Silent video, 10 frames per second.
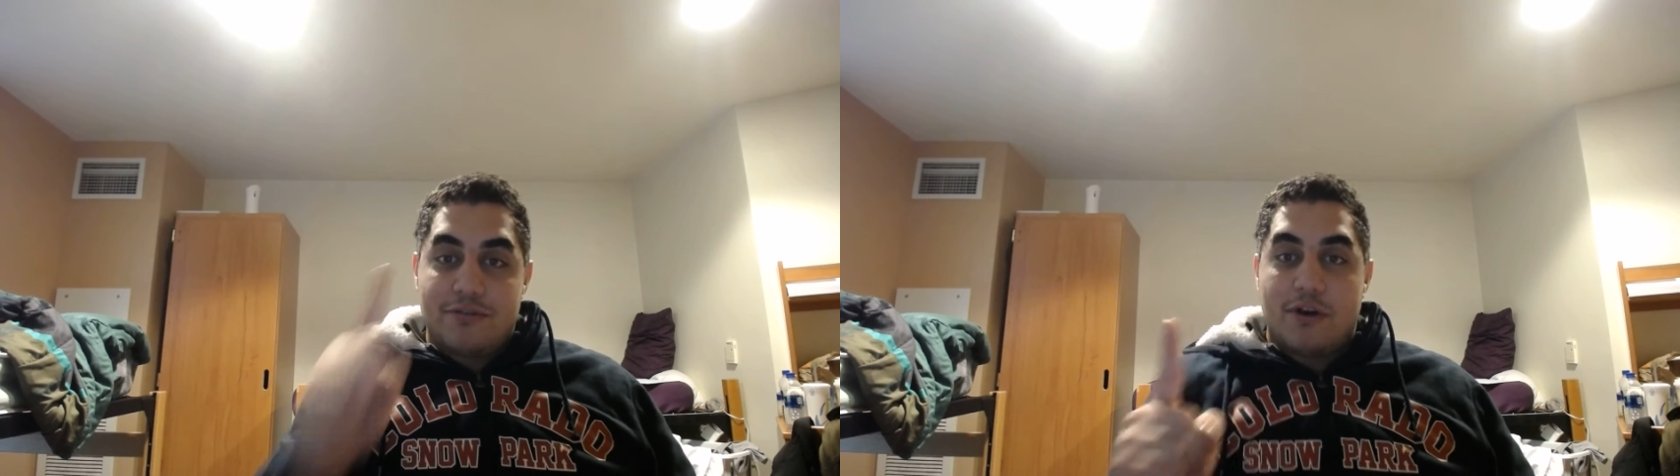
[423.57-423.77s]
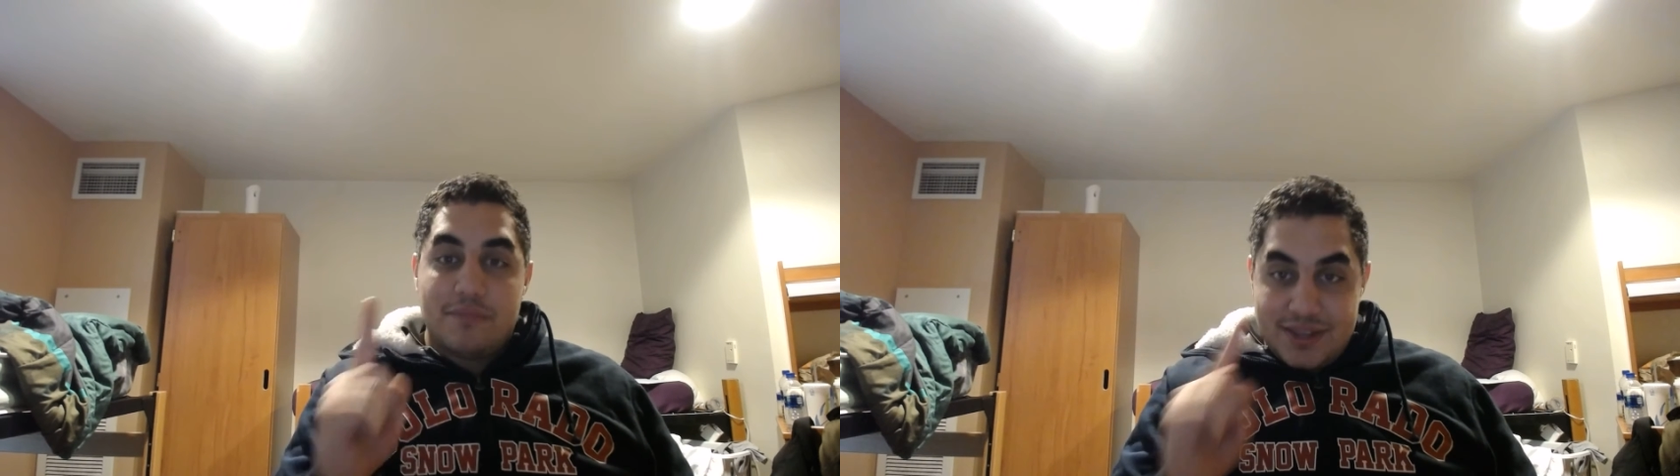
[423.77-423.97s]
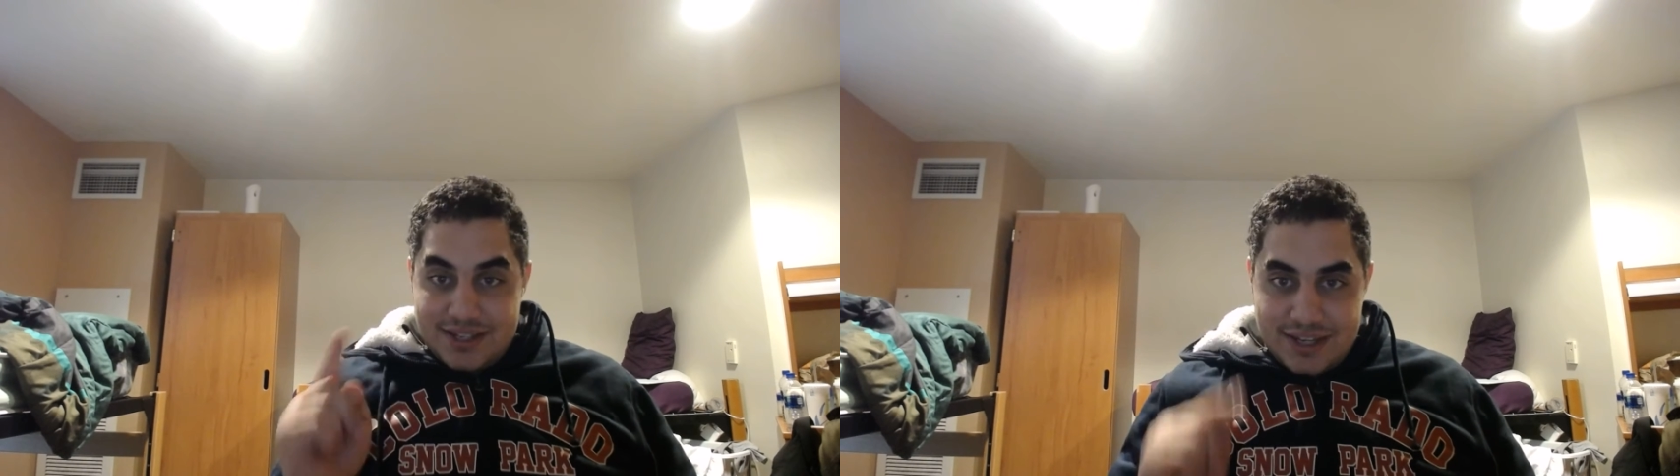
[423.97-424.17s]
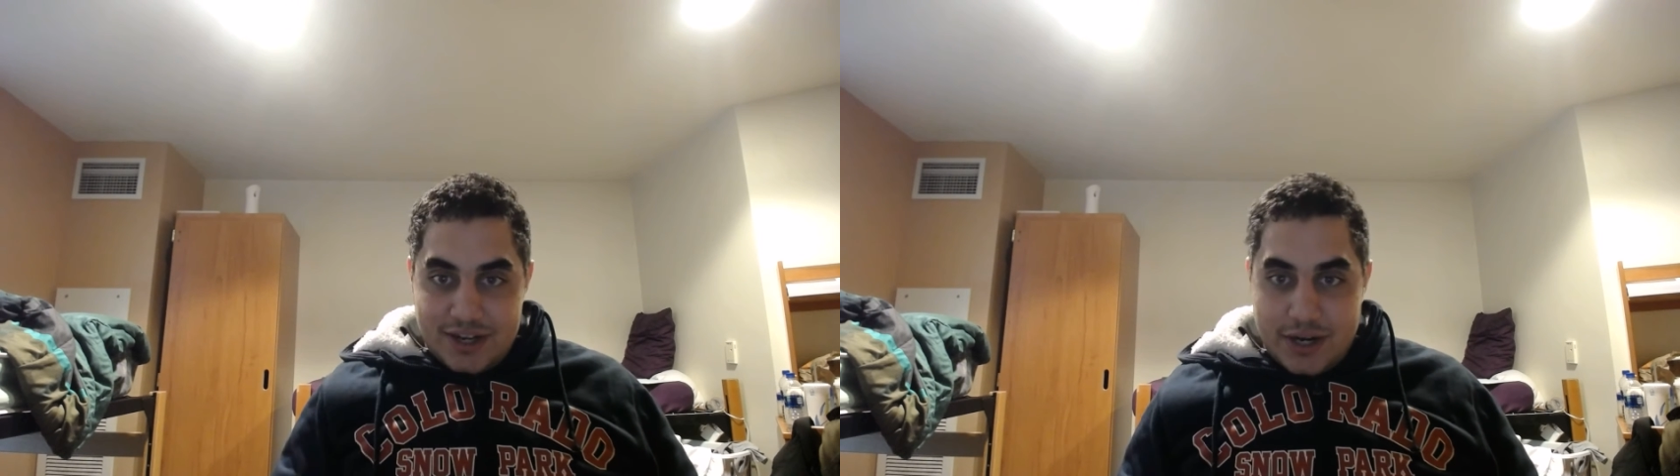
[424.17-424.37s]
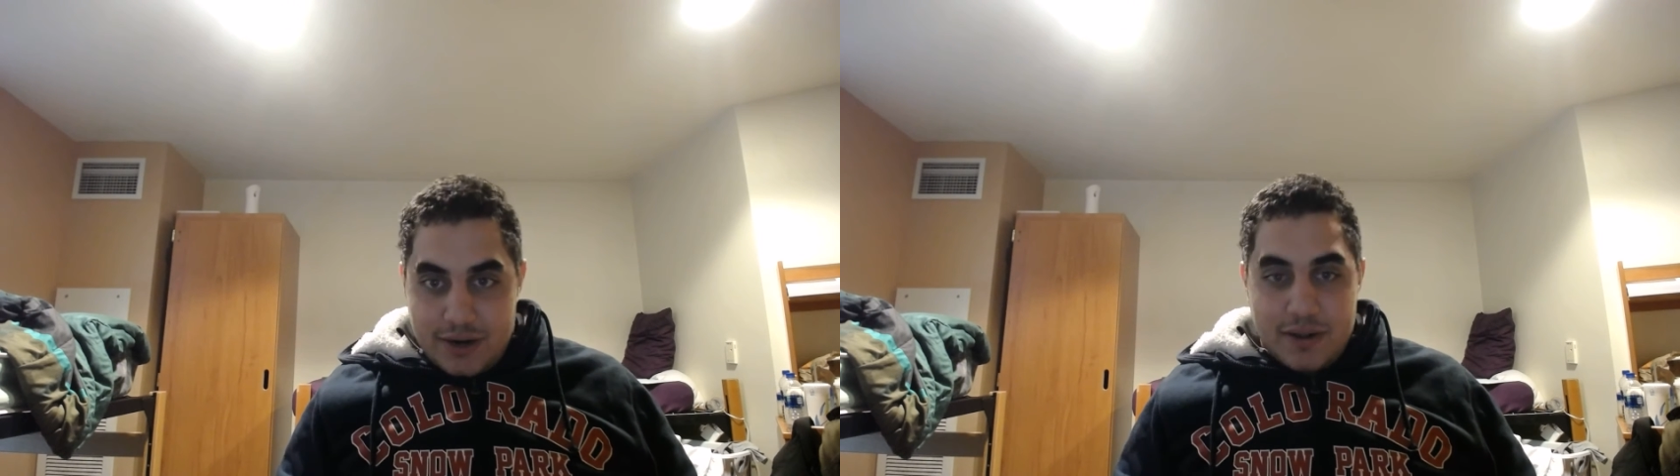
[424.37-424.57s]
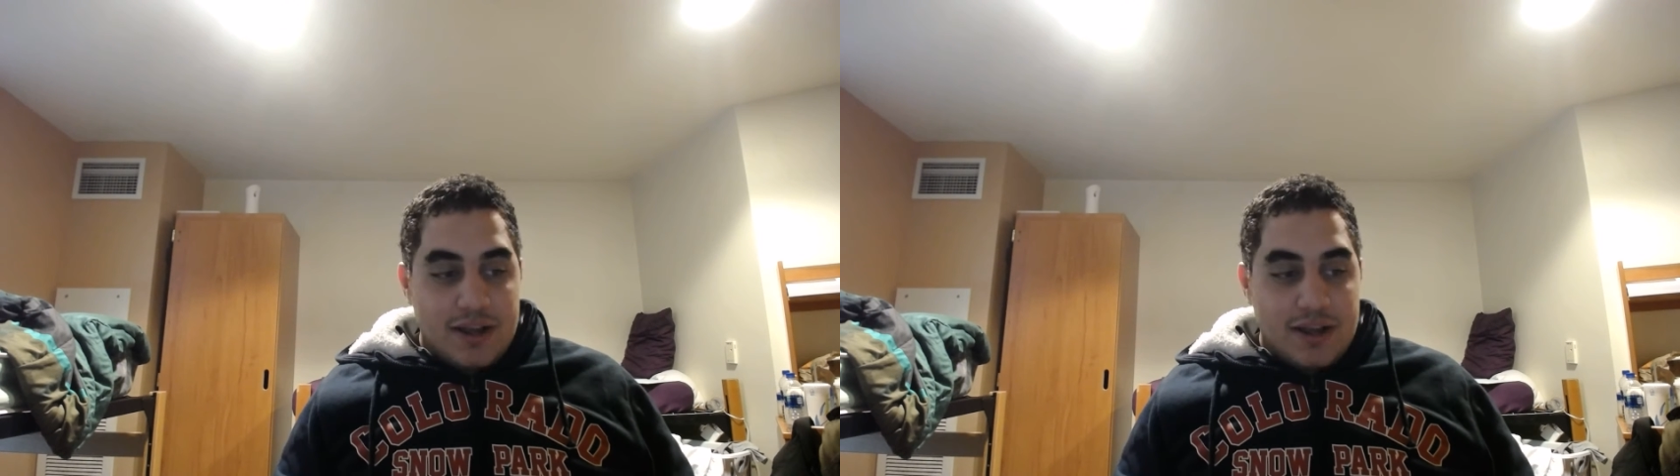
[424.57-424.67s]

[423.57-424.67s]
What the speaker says: from this year.